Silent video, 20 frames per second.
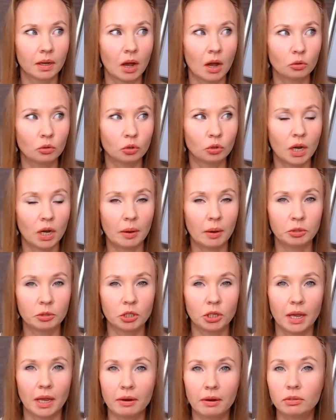how to
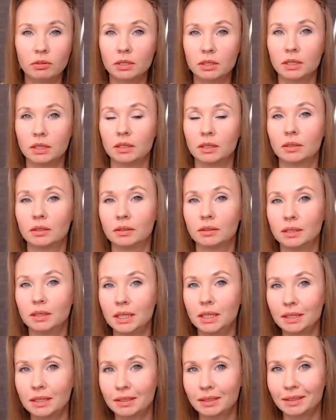capture every single
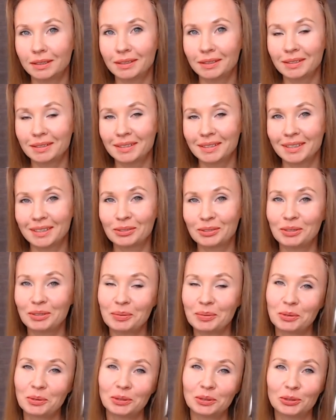details and
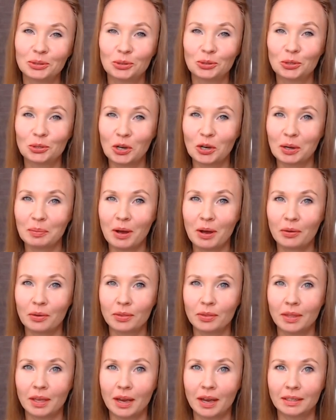today I'm going to talk
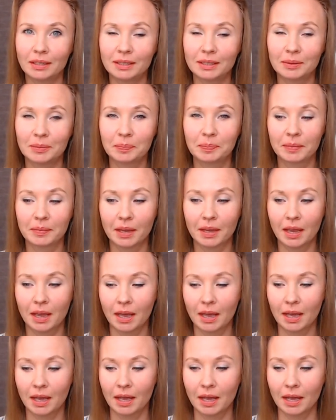about that
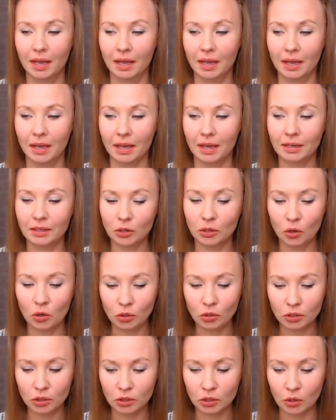and
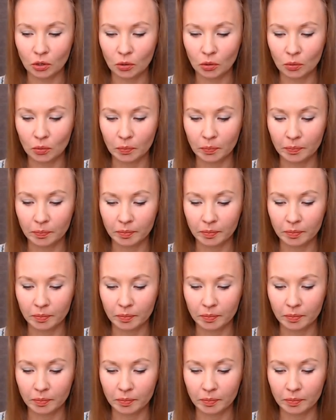also